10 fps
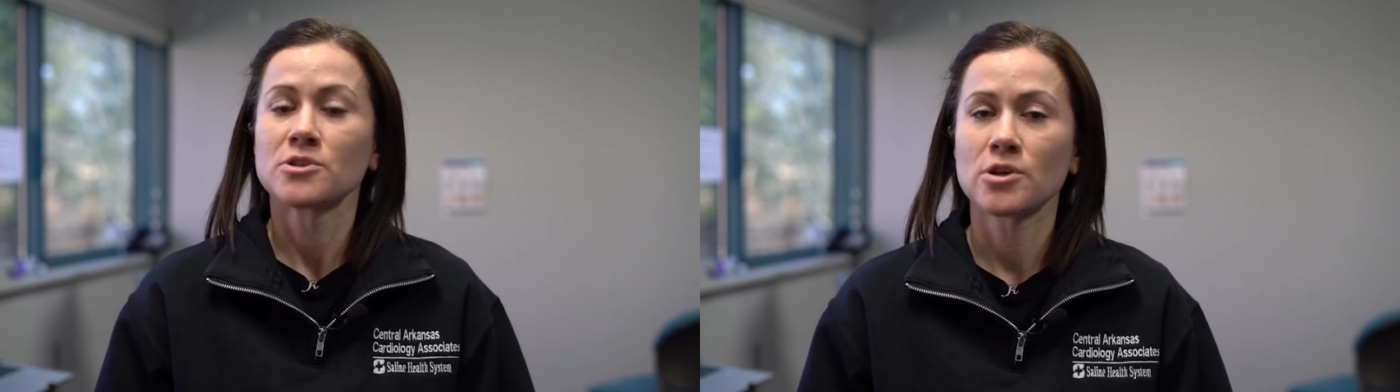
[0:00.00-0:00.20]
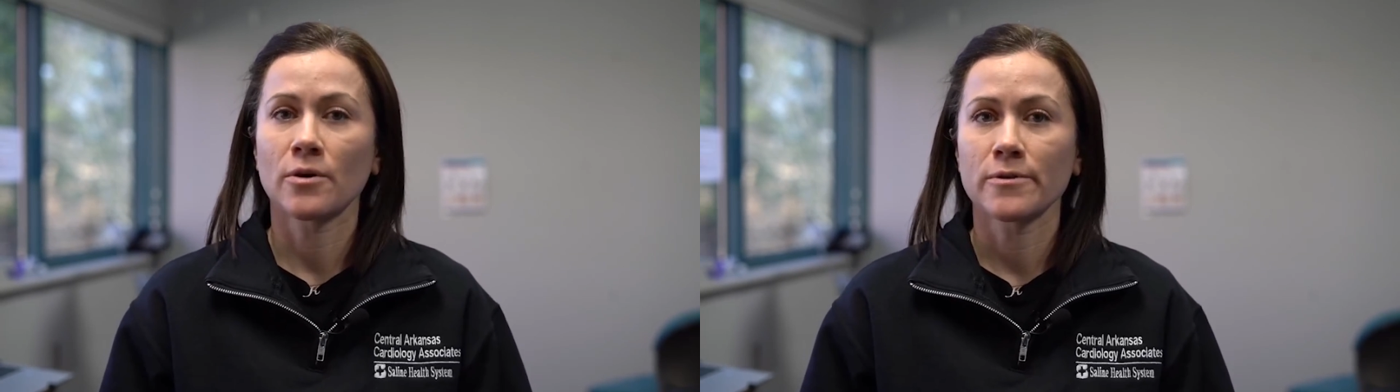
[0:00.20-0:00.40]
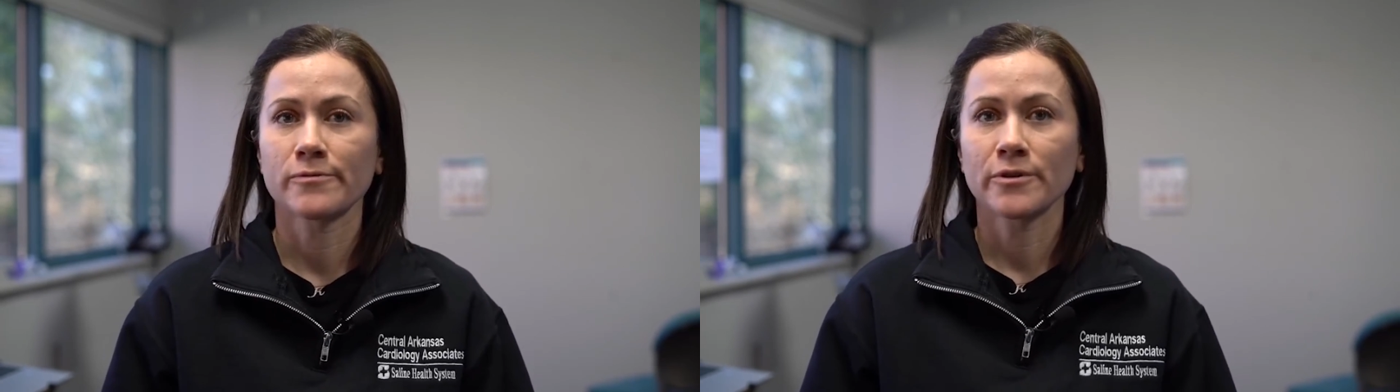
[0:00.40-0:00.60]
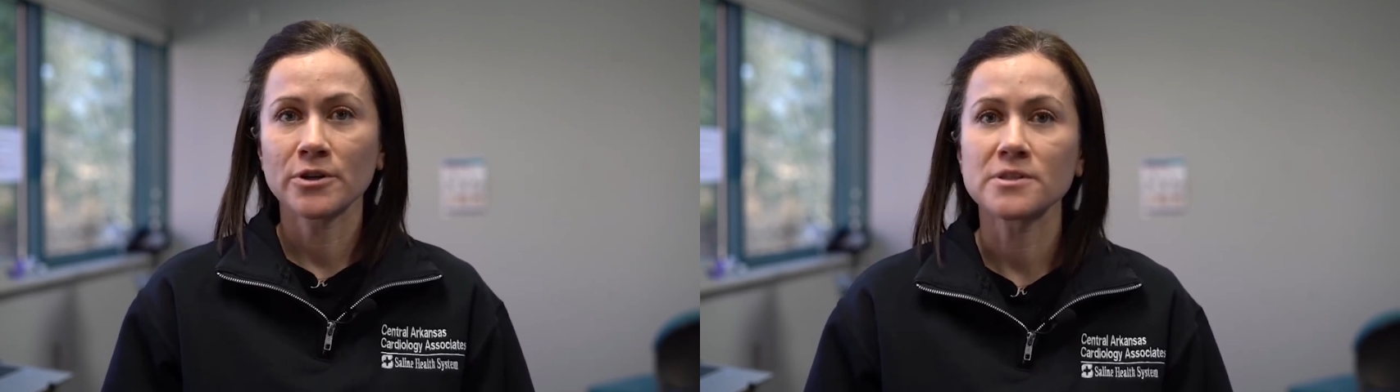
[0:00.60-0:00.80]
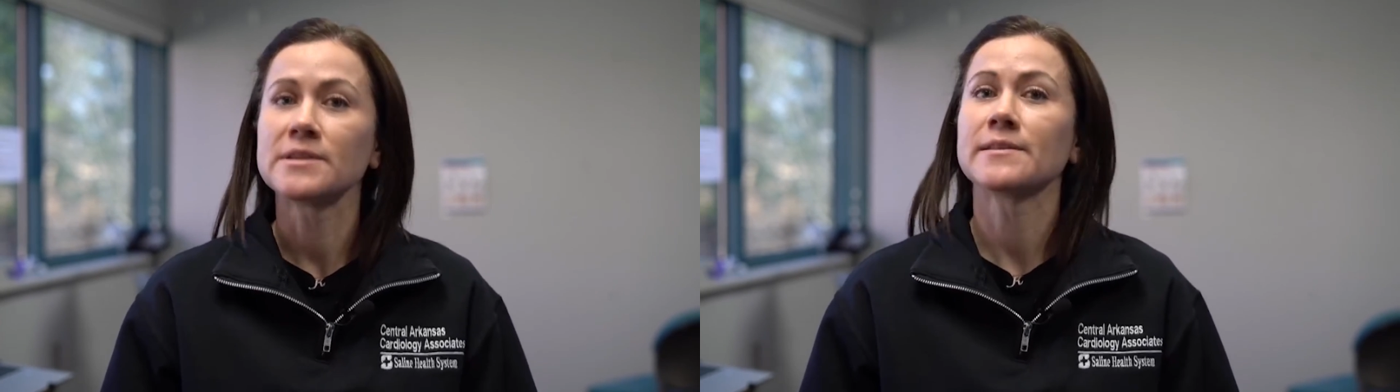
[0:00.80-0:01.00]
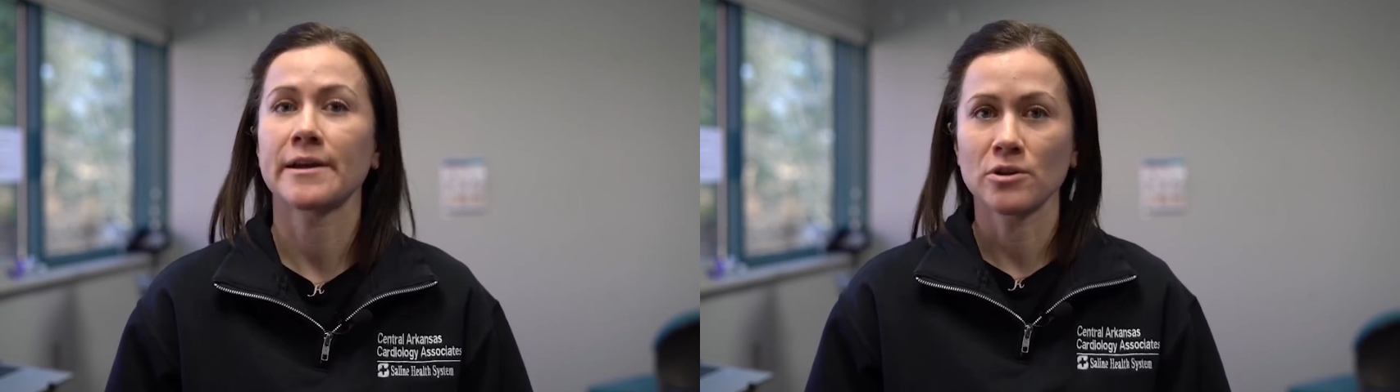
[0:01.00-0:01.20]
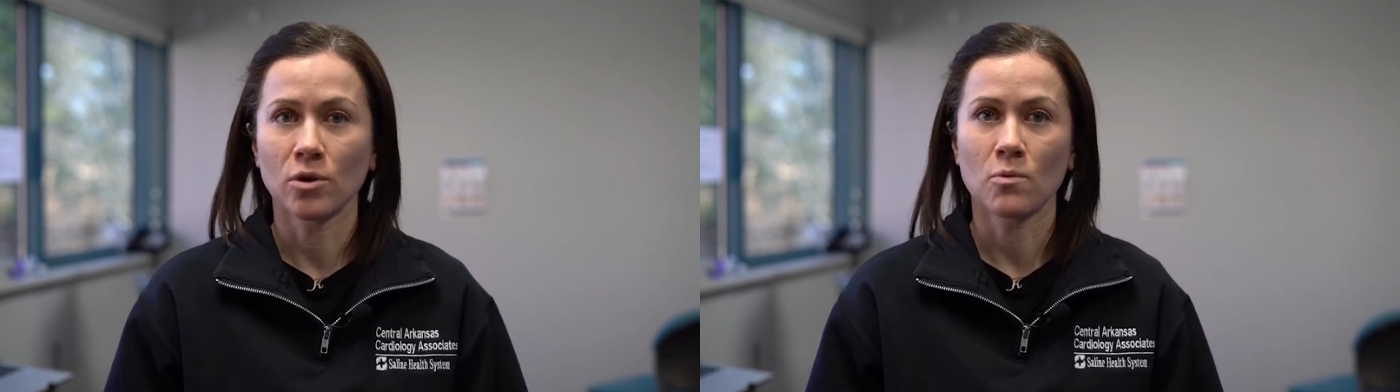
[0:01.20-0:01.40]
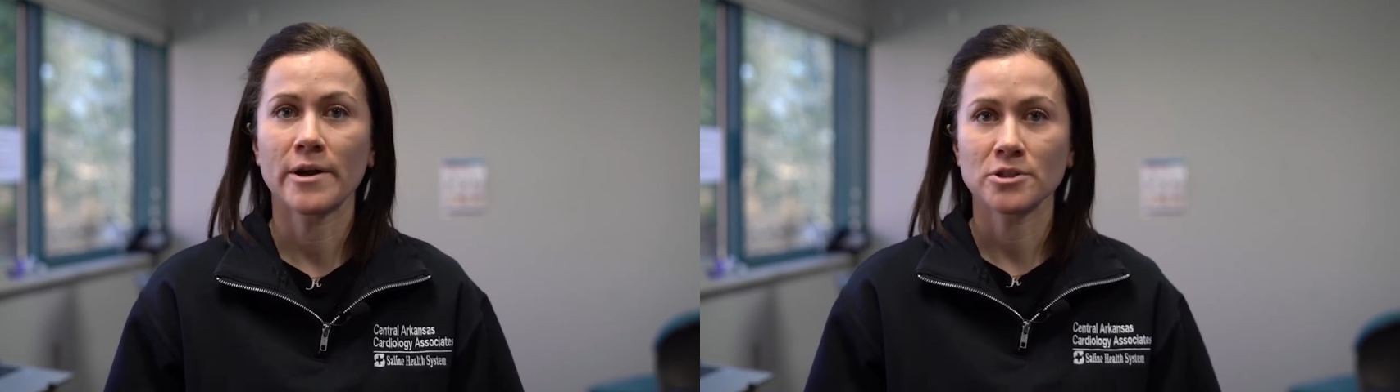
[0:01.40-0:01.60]
So the first thing that
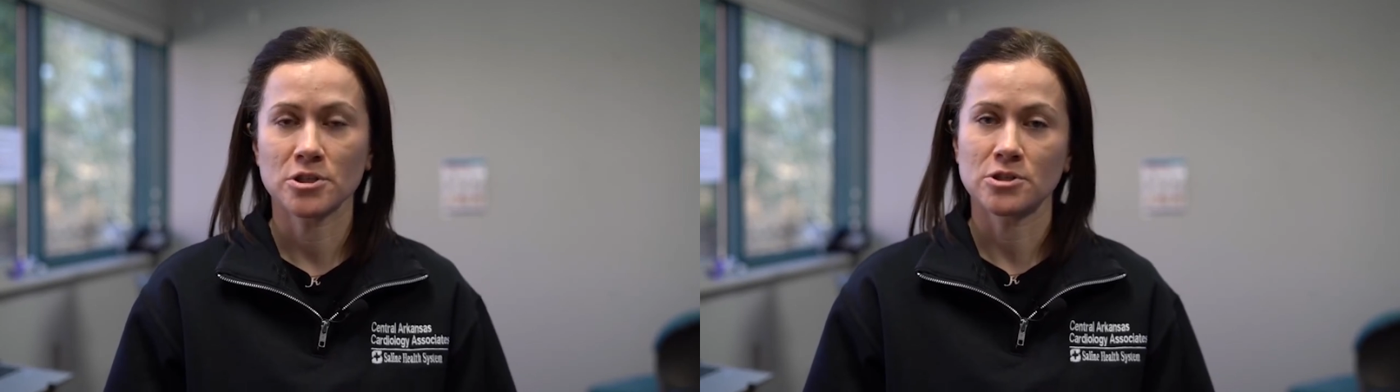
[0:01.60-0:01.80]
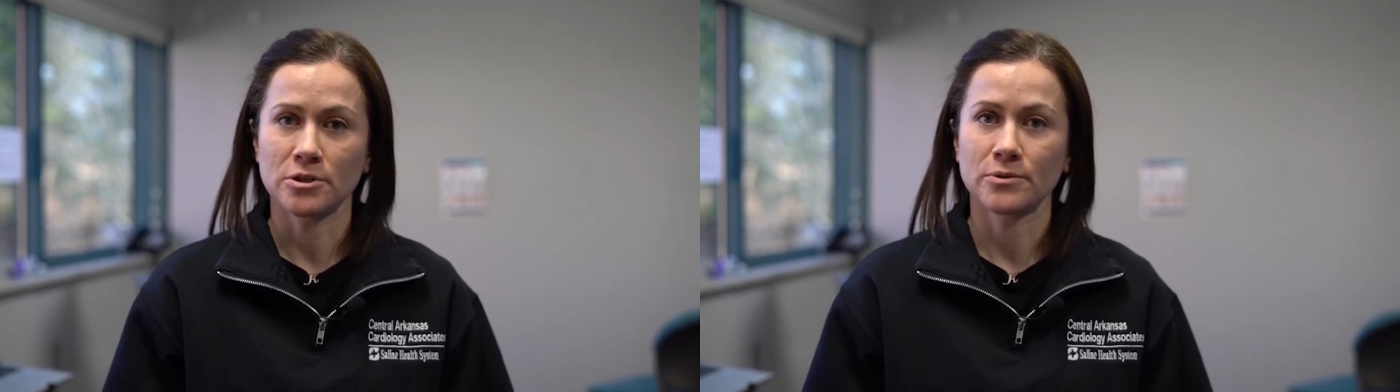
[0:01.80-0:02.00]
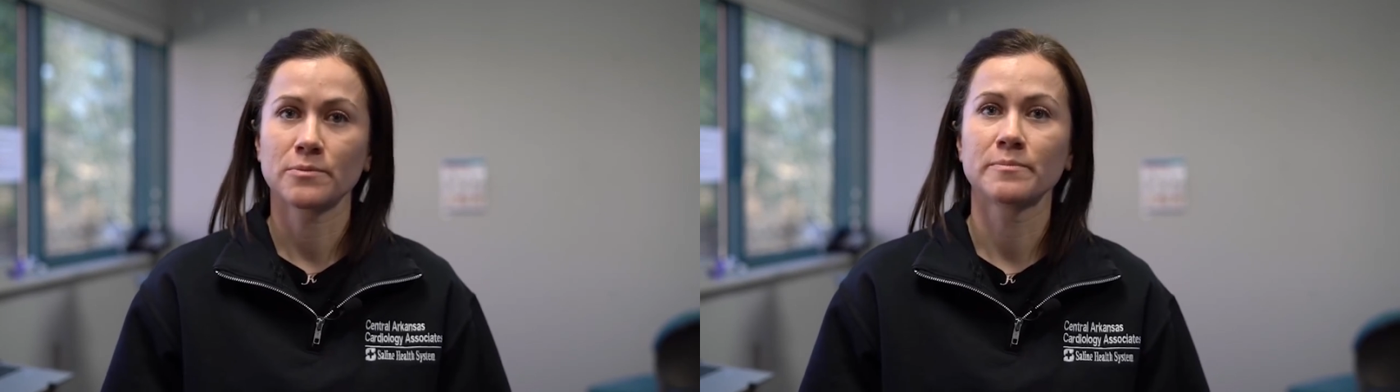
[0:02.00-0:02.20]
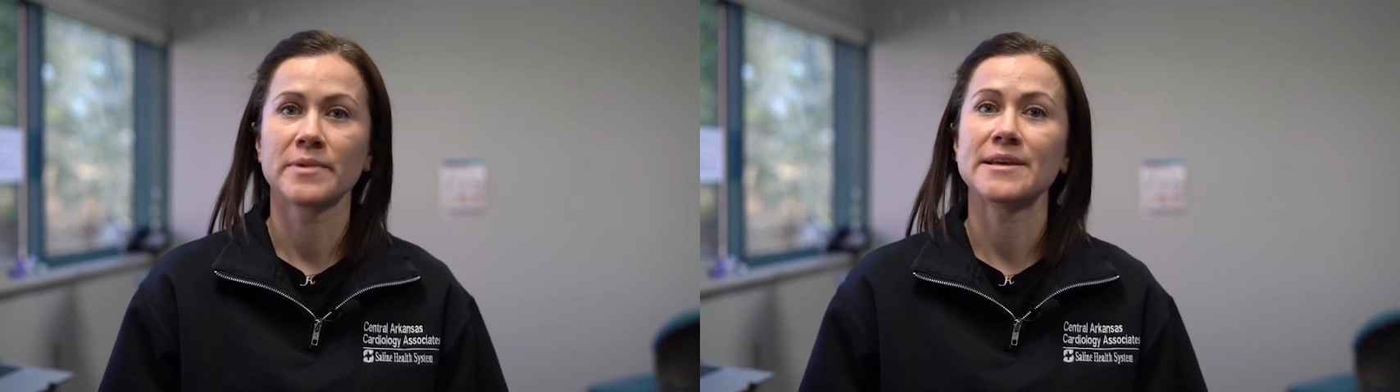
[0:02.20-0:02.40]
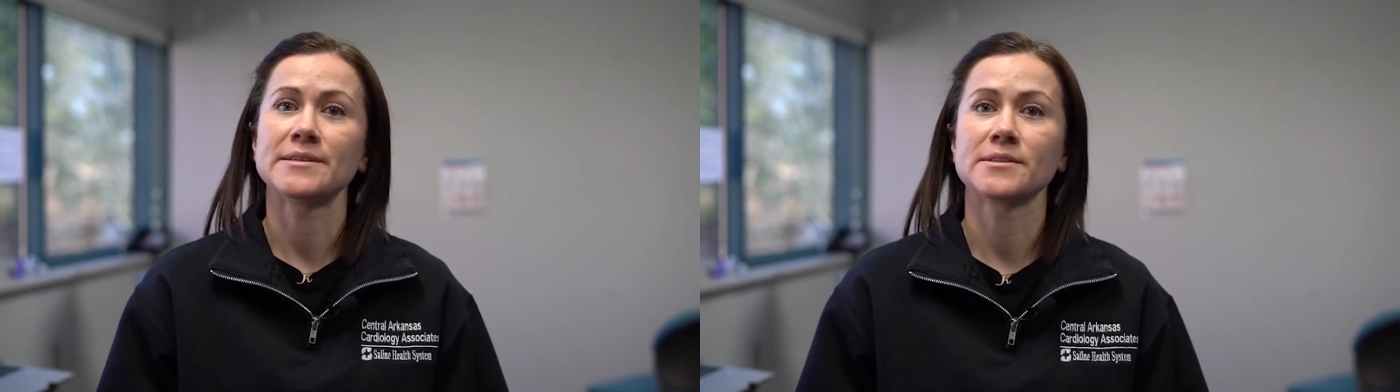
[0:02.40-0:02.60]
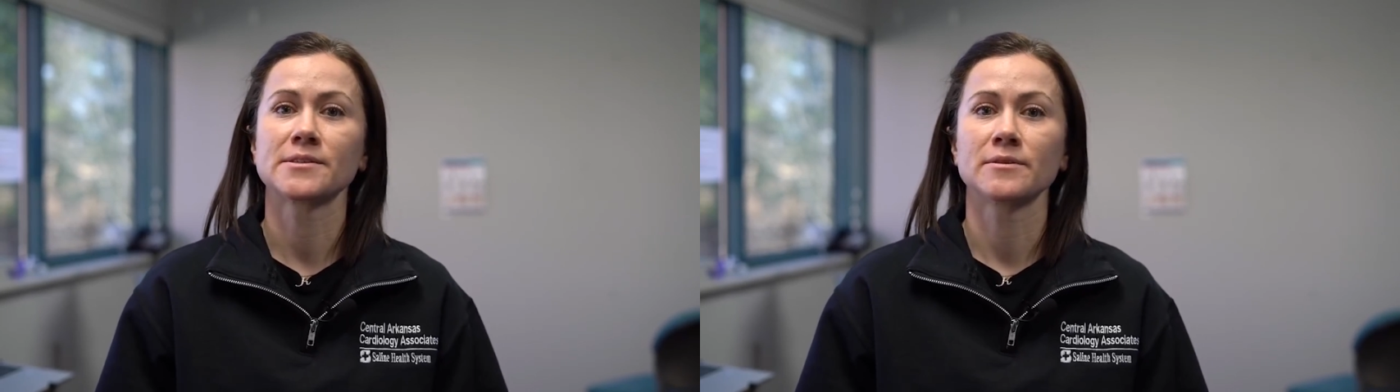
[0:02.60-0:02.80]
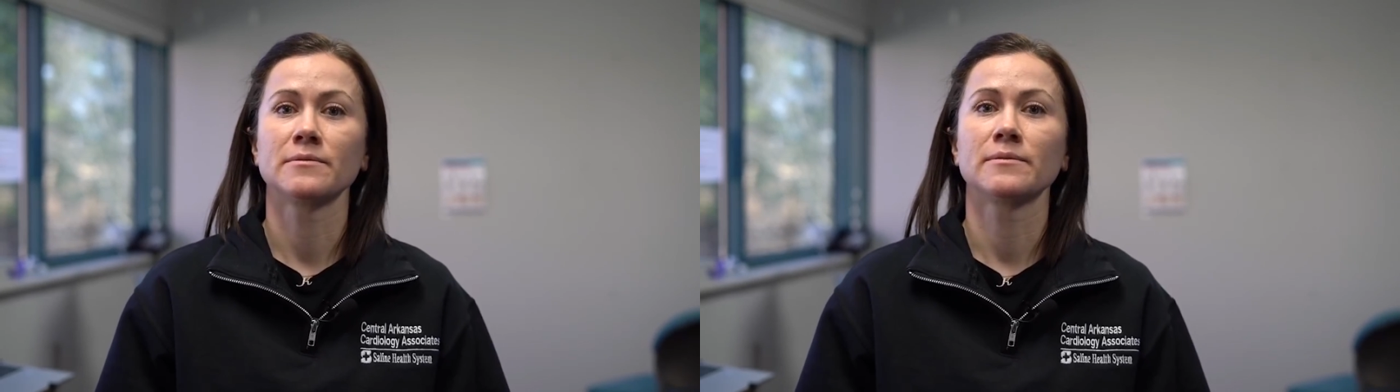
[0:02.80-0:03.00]
you'll want to do is